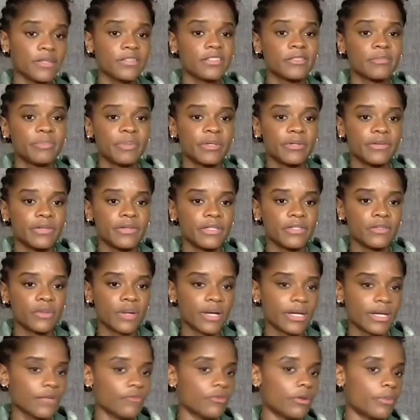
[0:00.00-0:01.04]
to her spirit, so
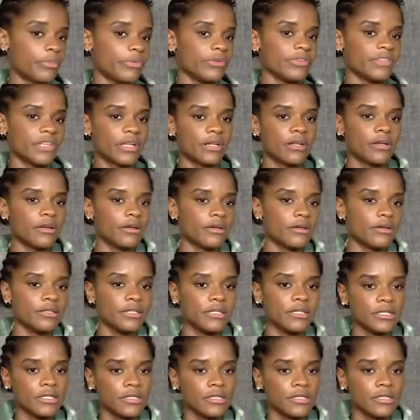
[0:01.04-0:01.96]
I can represent her